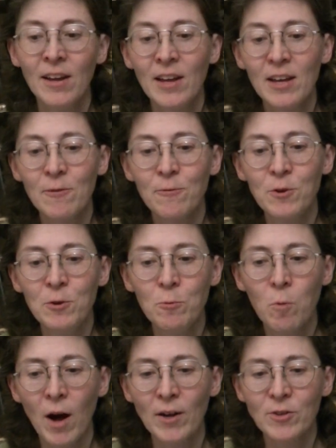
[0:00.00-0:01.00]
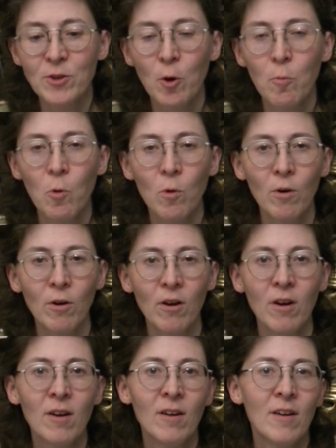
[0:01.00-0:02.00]
If you want to know
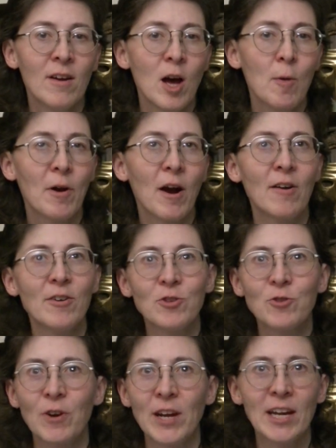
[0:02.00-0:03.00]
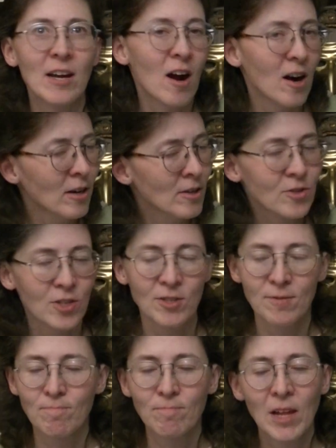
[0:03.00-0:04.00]
more about artist trading cards,
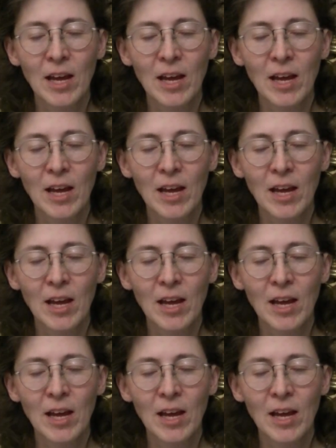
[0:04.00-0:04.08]
just